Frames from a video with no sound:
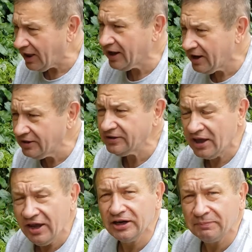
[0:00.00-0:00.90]
And
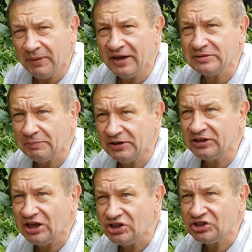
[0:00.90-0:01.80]
it makes
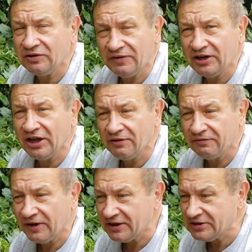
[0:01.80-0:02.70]
pollination very
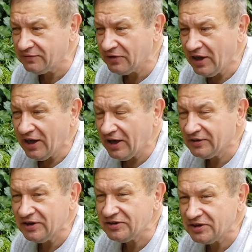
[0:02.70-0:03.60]
effective,
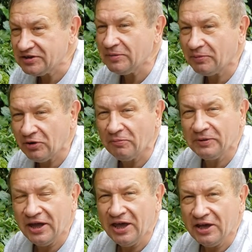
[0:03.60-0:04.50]
and this is
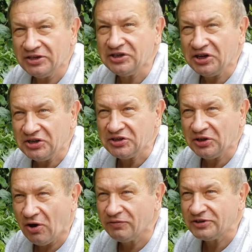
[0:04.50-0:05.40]
probably the
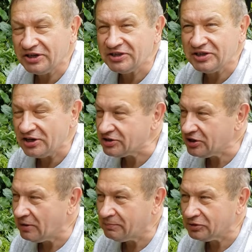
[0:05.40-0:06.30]
reason of
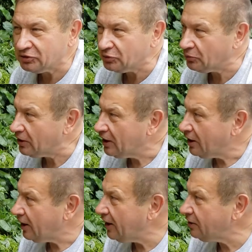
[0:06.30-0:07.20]
success number 2.
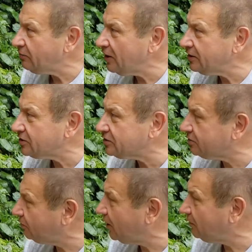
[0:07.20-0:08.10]
And when
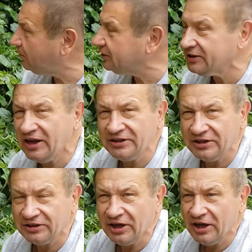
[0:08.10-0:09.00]
it's well
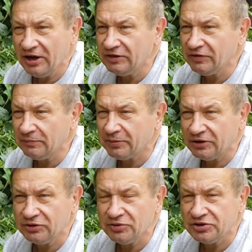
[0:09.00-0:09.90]
pollinated, it will
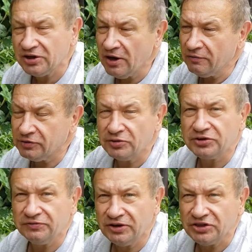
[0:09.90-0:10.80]
produce
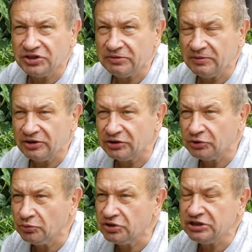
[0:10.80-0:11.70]
fruits very similar
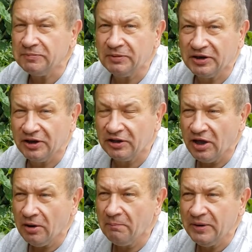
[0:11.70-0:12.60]
to typical
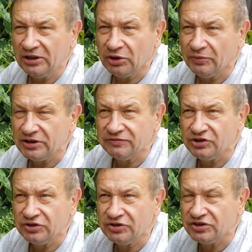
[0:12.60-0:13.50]
milkweeds
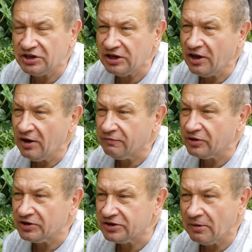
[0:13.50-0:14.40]
which you see,
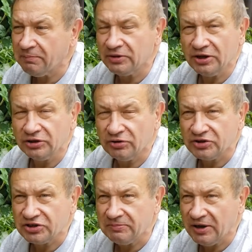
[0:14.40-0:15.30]
for example, in
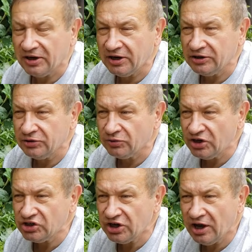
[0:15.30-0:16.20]
North America and
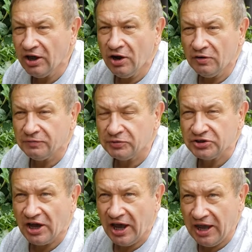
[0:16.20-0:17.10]
Eurasia.
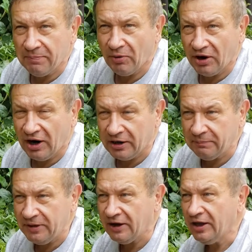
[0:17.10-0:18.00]
Fruits are
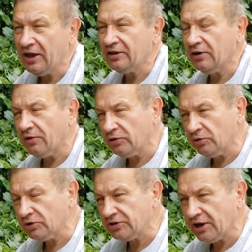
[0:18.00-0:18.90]
apocarpic. They
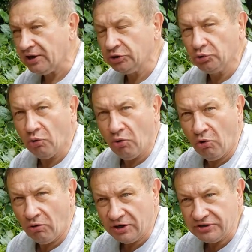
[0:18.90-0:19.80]
looks like 2
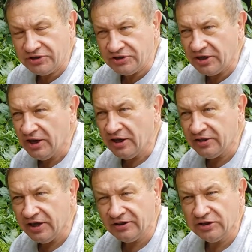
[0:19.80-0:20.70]
horns.
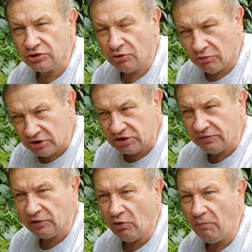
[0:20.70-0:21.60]
Then
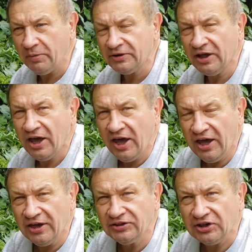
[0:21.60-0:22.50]
horns will open
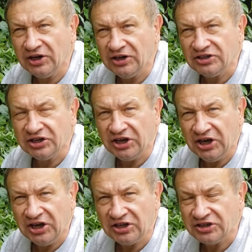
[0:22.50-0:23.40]
and release
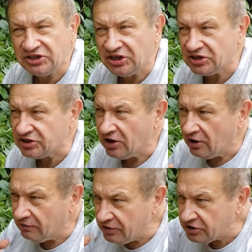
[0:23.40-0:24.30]
hairy seeds
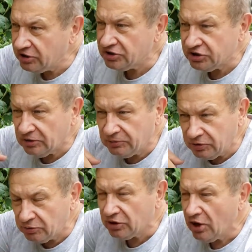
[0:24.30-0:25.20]
which
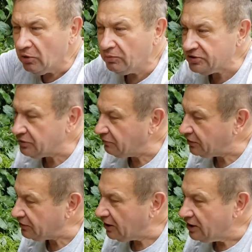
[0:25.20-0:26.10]
distribute with the
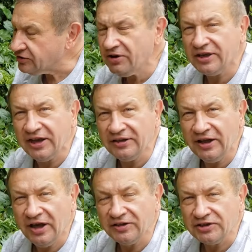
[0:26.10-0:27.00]
wind. So
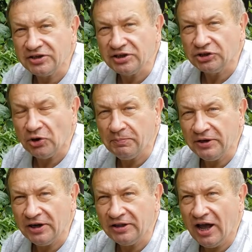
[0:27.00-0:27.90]
again, this is a
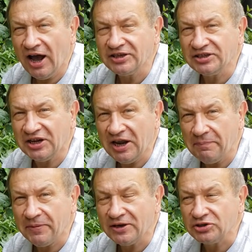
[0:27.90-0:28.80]
tropical
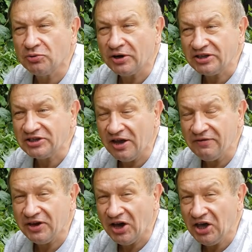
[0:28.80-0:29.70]
Asclepias
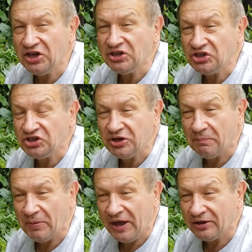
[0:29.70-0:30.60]
curaçavica in
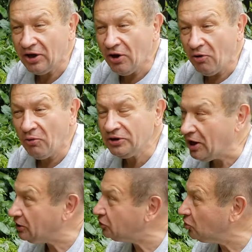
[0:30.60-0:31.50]
Japan on
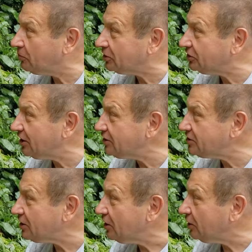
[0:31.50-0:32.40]
October
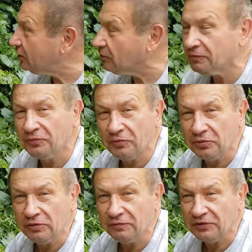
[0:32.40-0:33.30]
10th in a
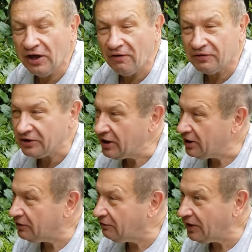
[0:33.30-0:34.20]
full flower,
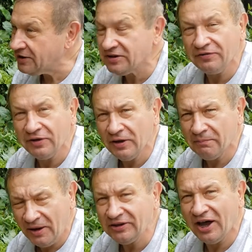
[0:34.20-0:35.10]
invasive
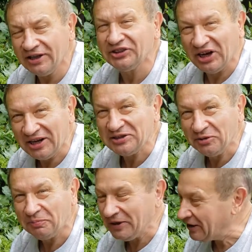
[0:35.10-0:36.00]
but
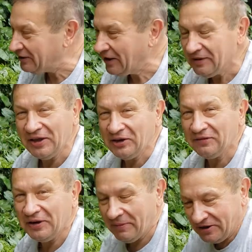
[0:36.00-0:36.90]
attractive plant. Thank
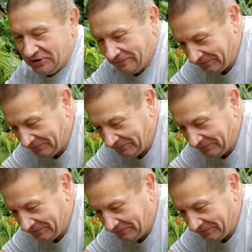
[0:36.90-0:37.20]
you very much.